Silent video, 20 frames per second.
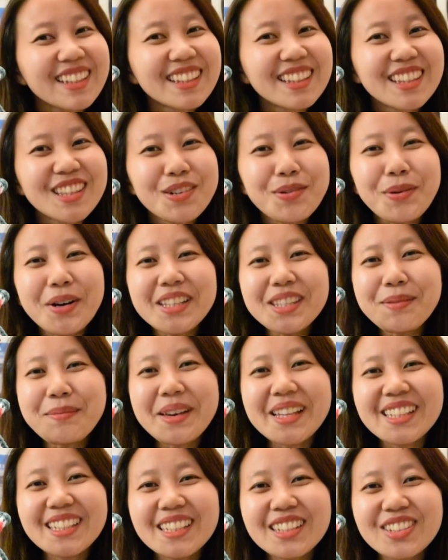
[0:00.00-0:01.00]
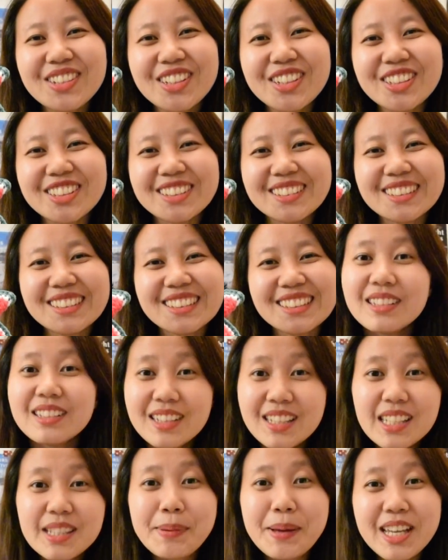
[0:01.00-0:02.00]
the watermelon turtle.
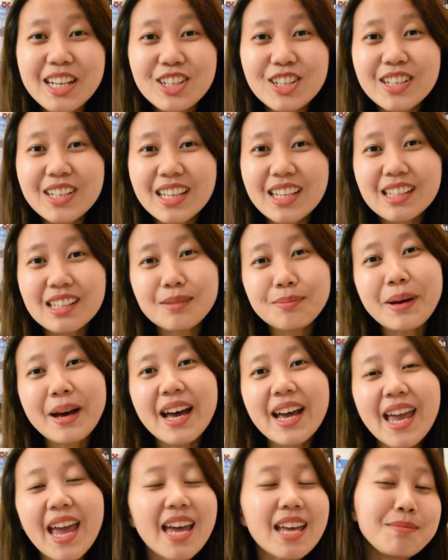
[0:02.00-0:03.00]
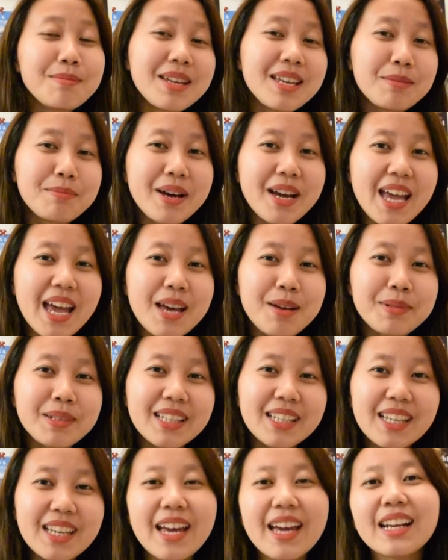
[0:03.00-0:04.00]
This pattern is by Handmade by
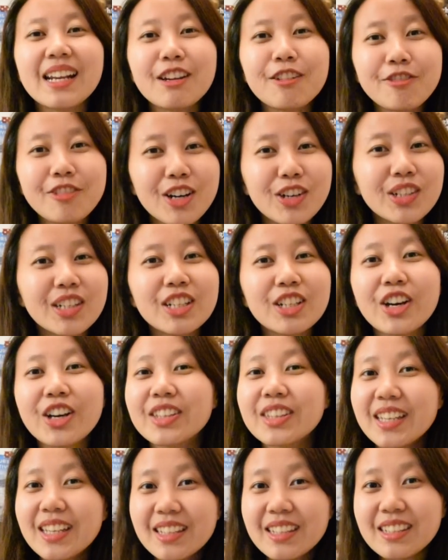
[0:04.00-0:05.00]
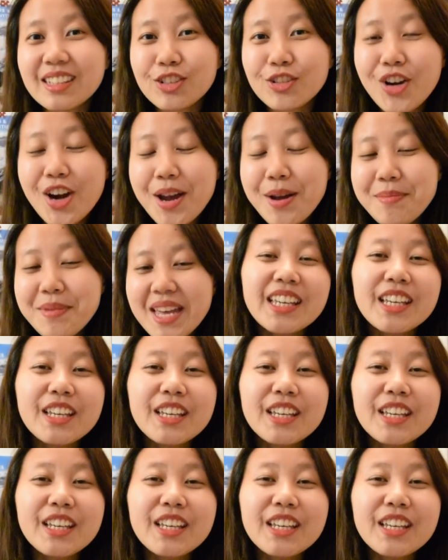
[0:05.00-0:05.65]
Emily and I found it on Instagram.